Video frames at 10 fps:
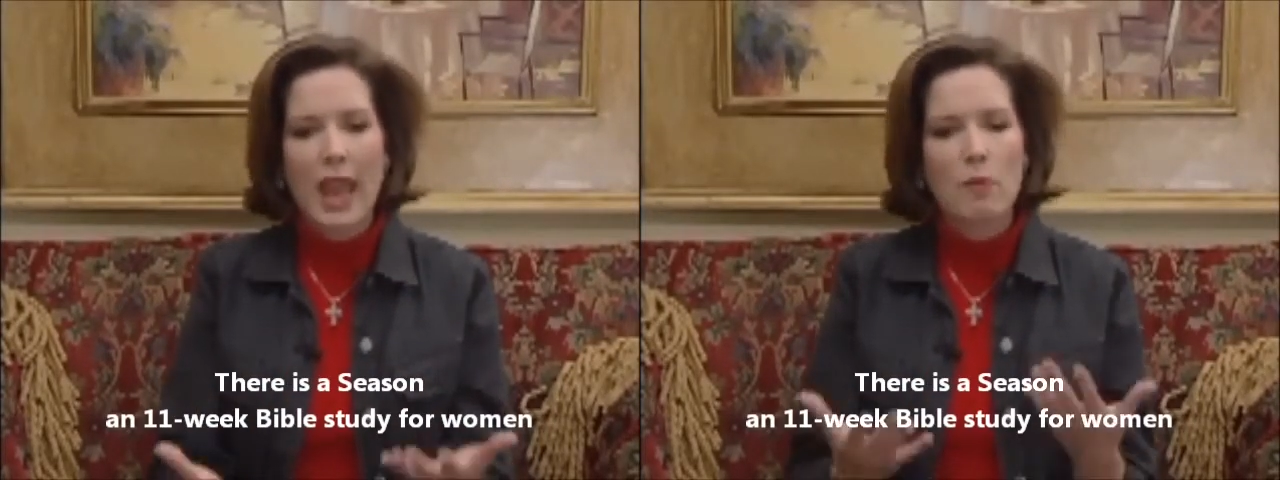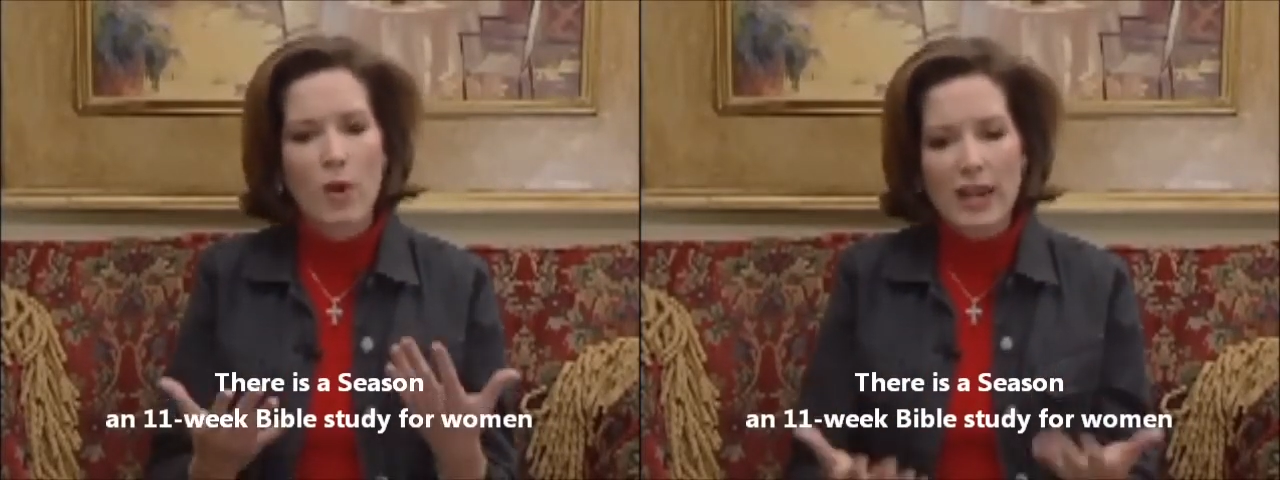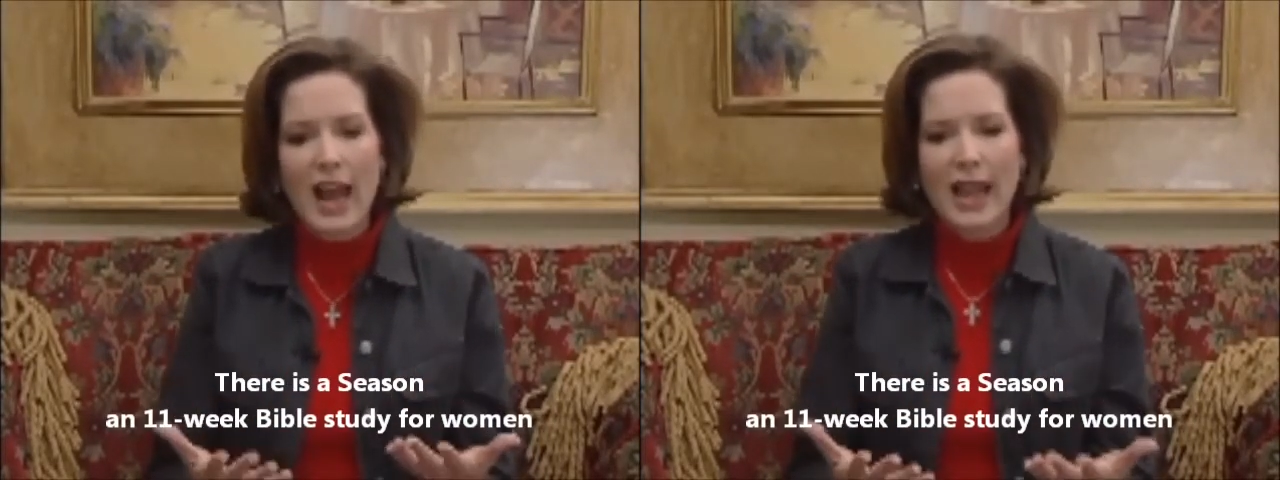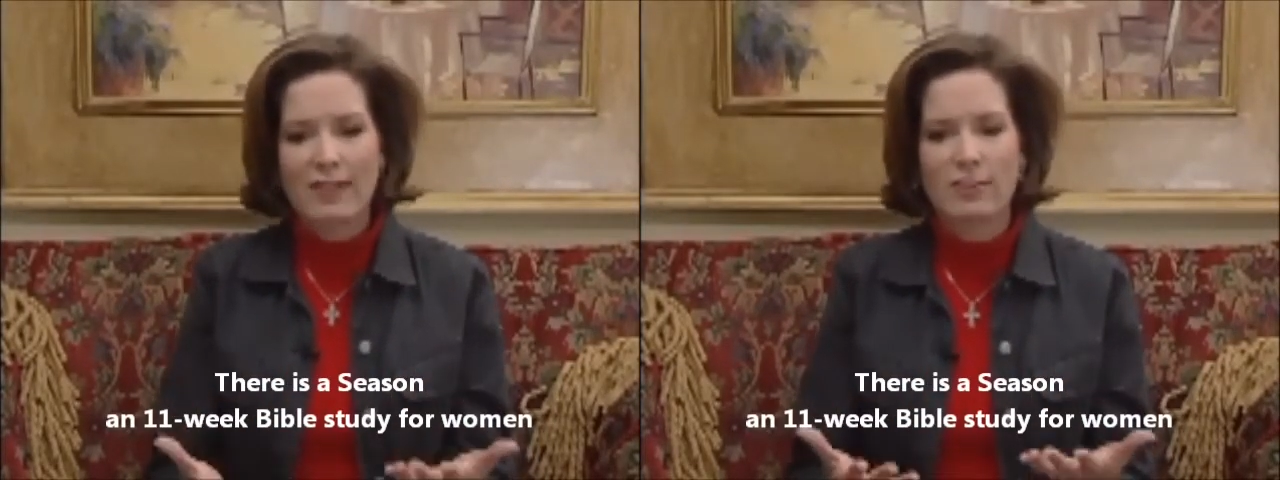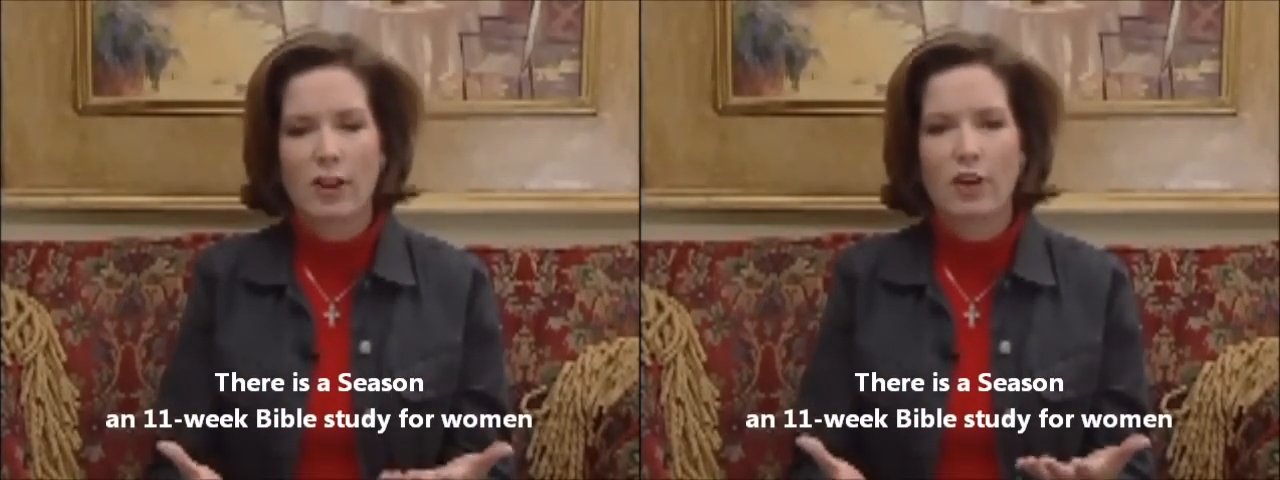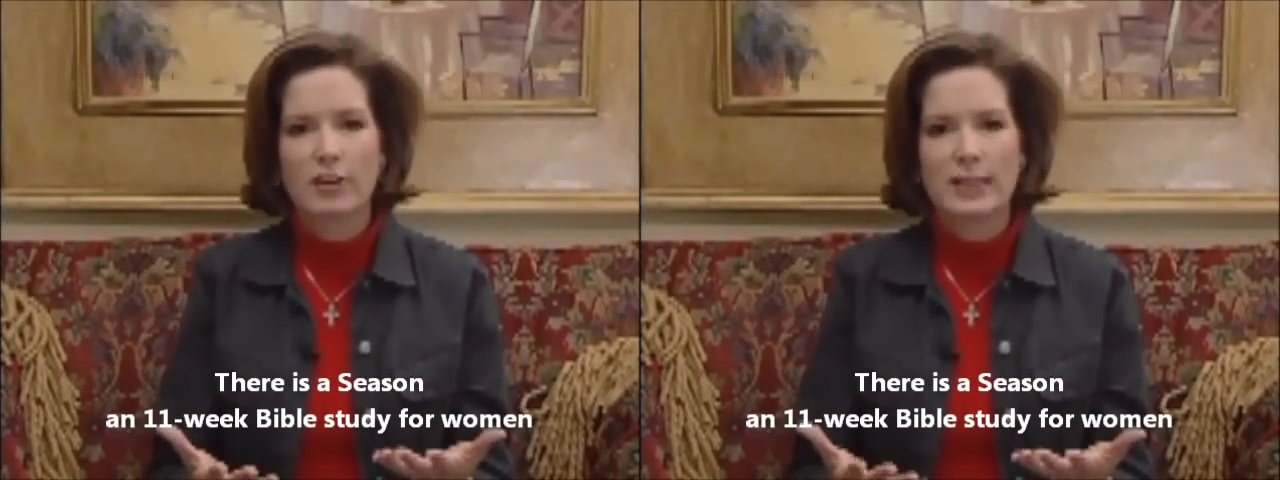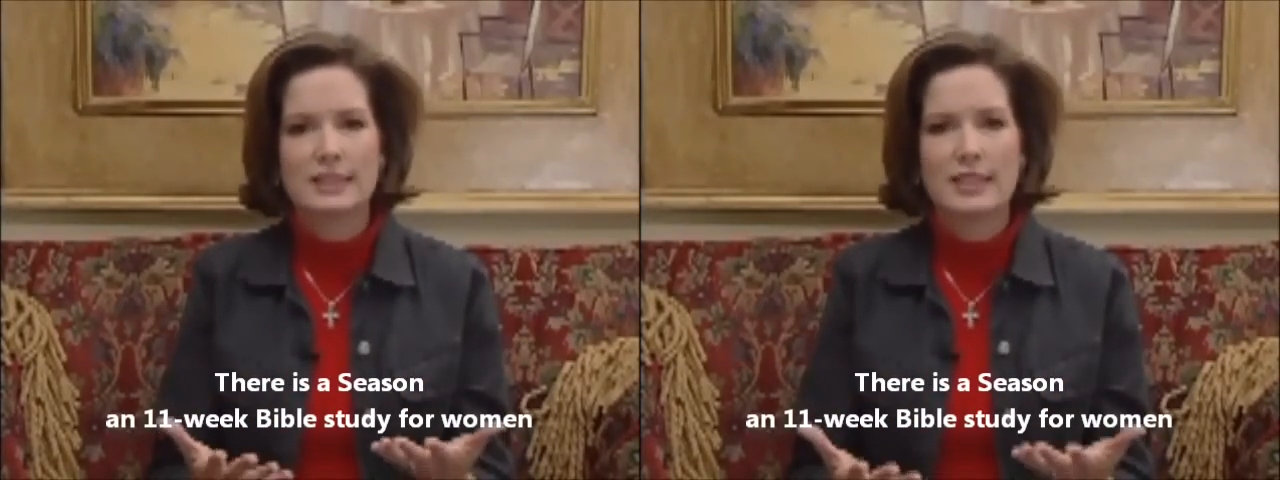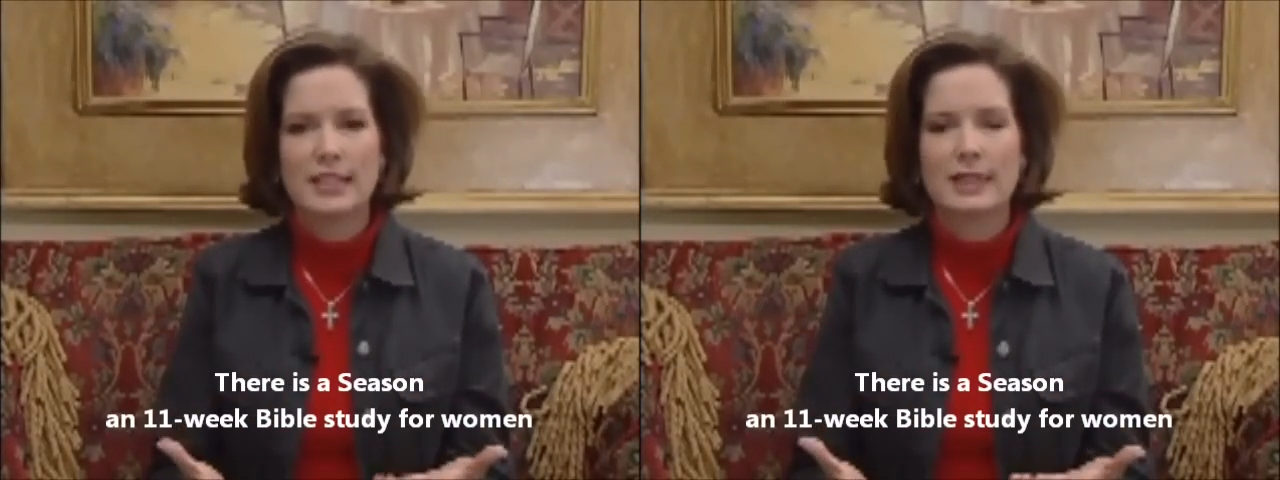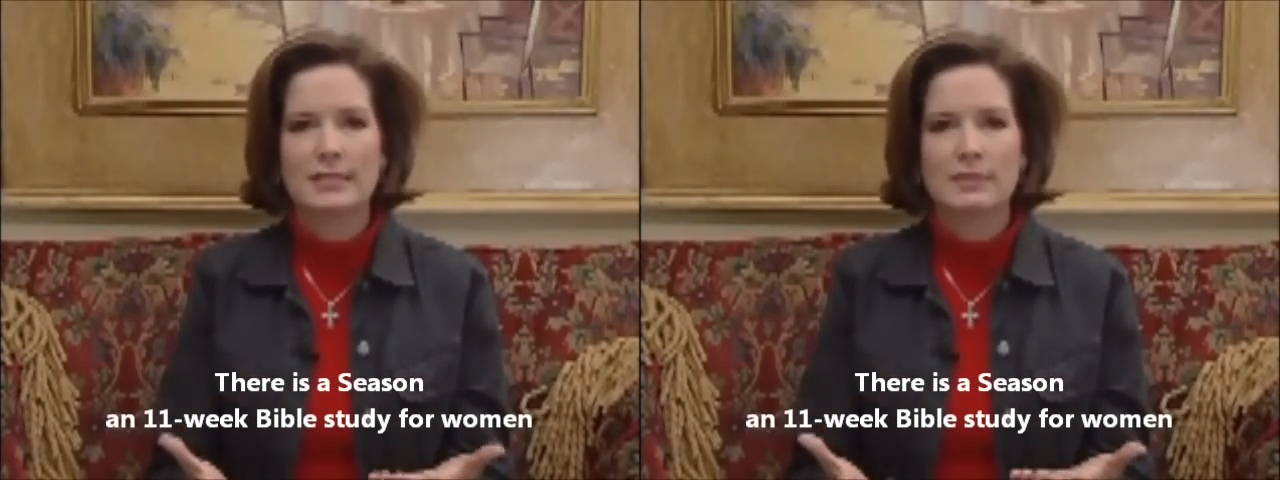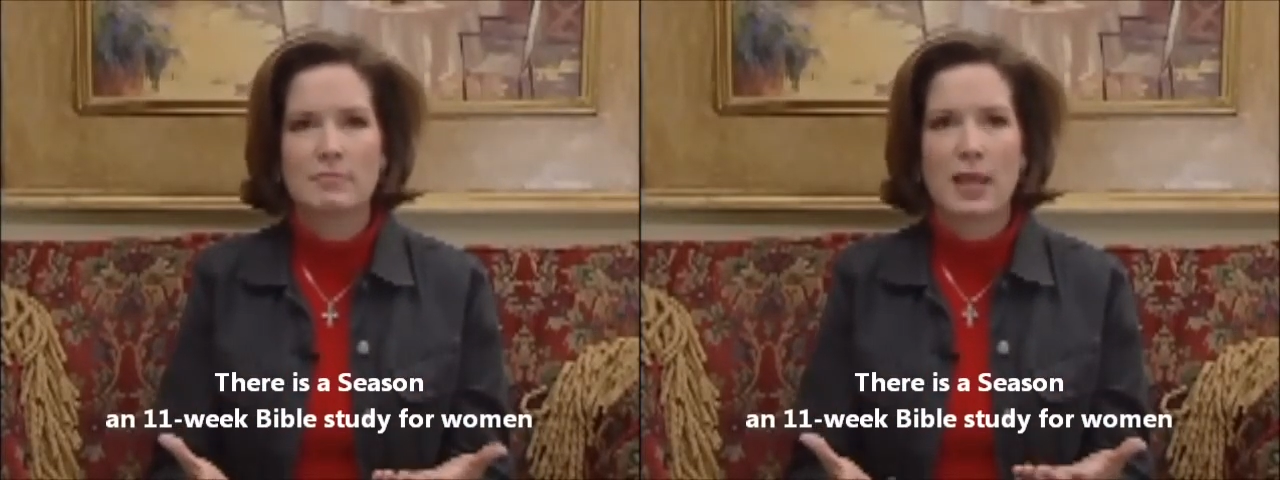What I have learned is
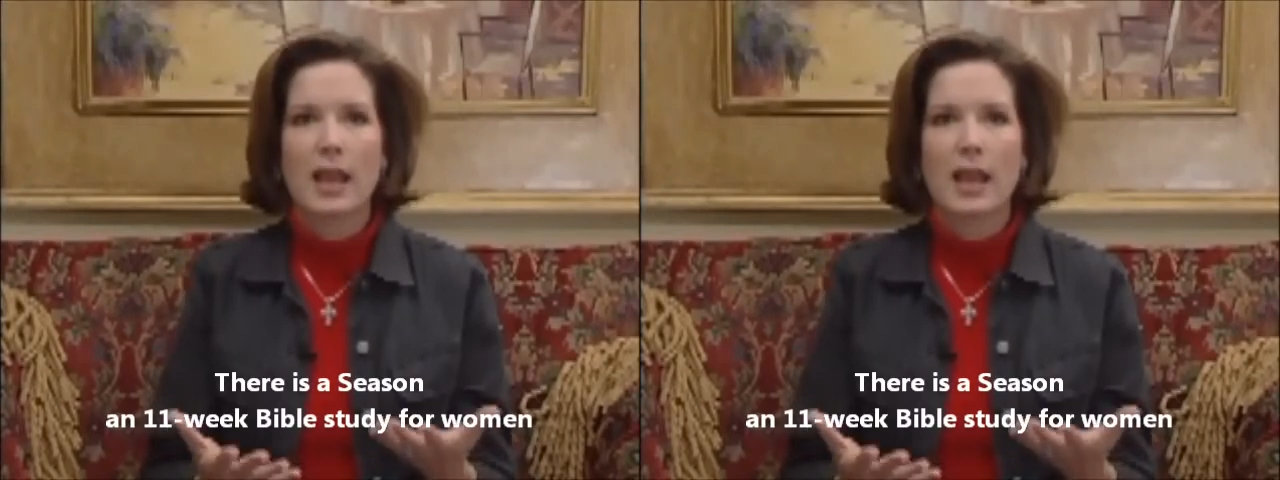this: